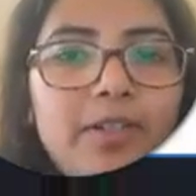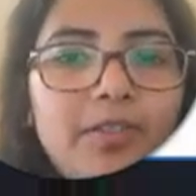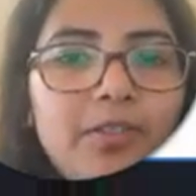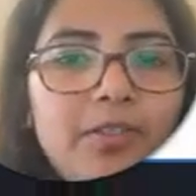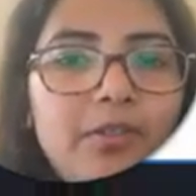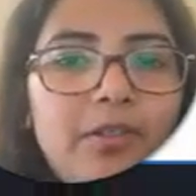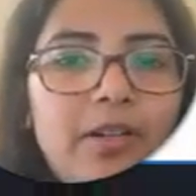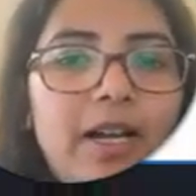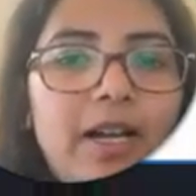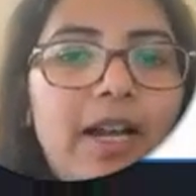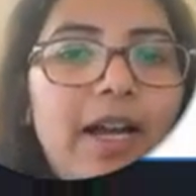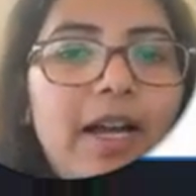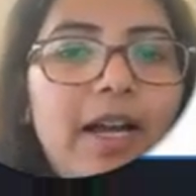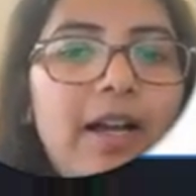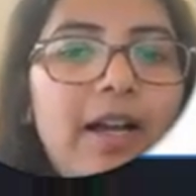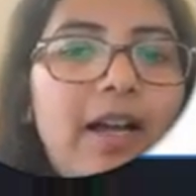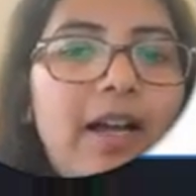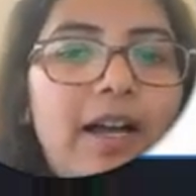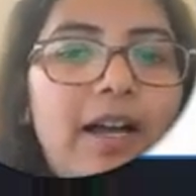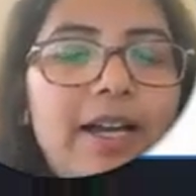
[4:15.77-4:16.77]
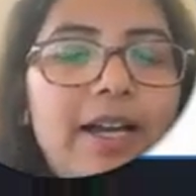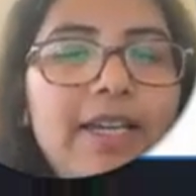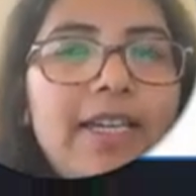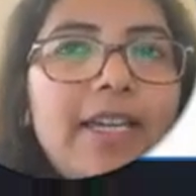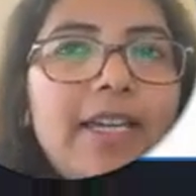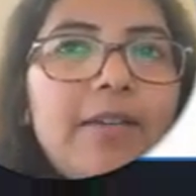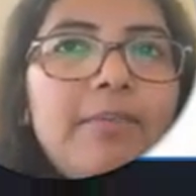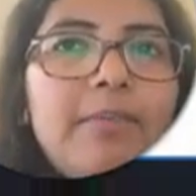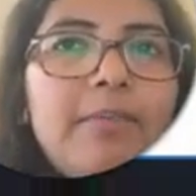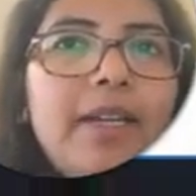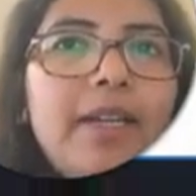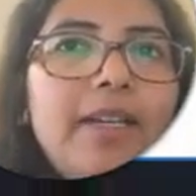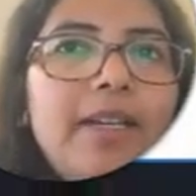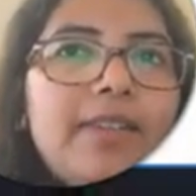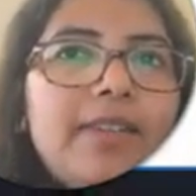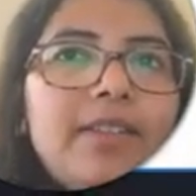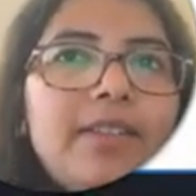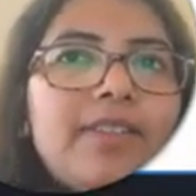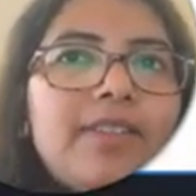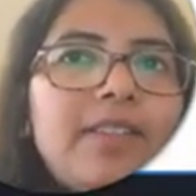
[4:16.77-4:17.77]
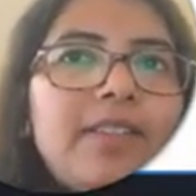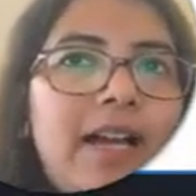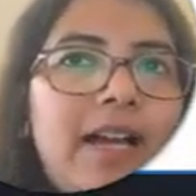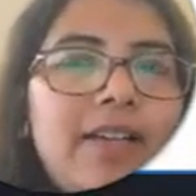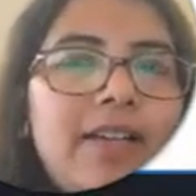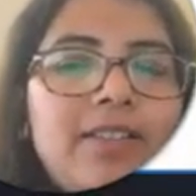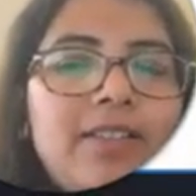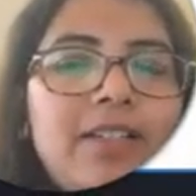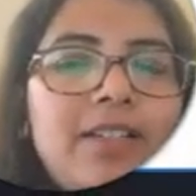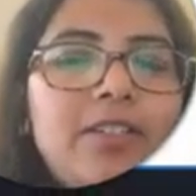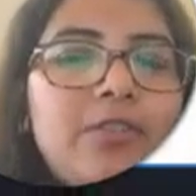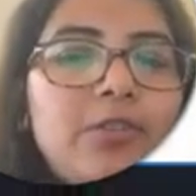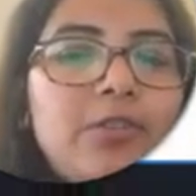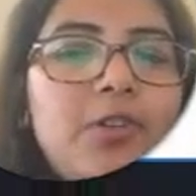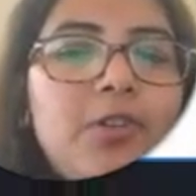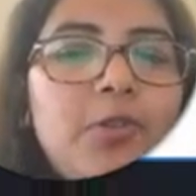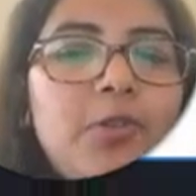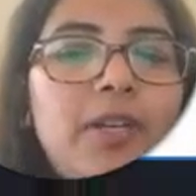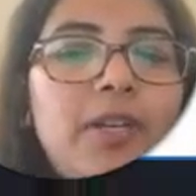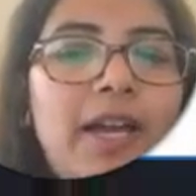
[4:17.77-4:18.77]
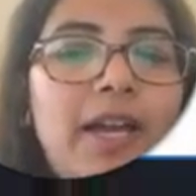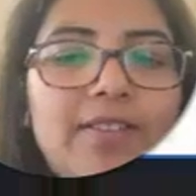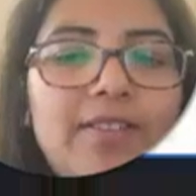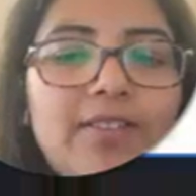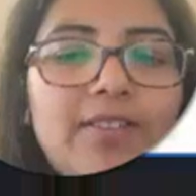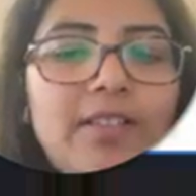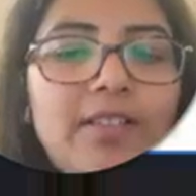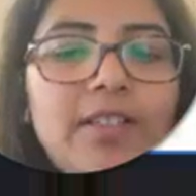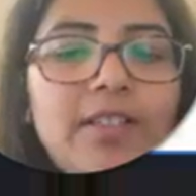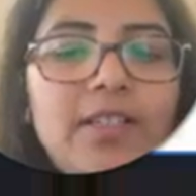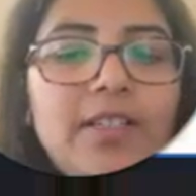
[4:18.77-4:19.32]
So I can break this task into two tasks.